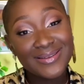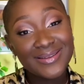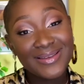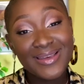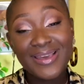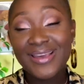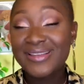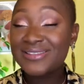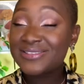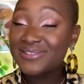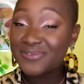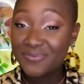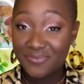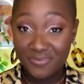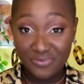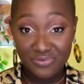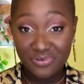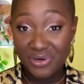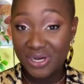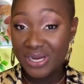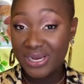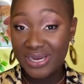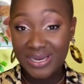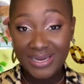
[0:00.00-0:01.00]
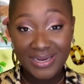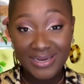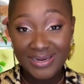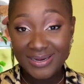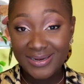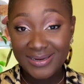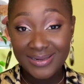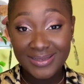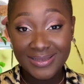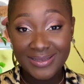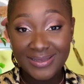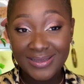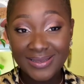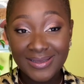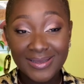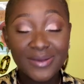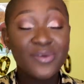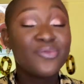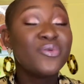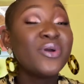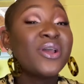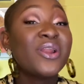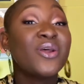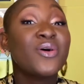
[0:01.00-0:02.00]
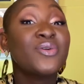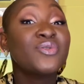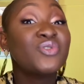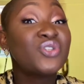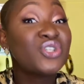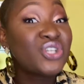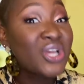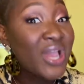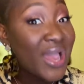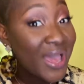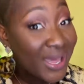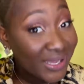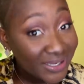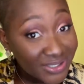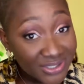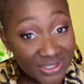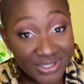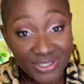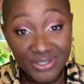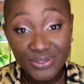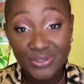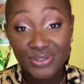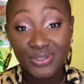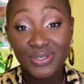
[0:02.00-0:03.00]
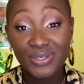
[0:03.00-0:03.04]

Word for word: it's free, we don't charge,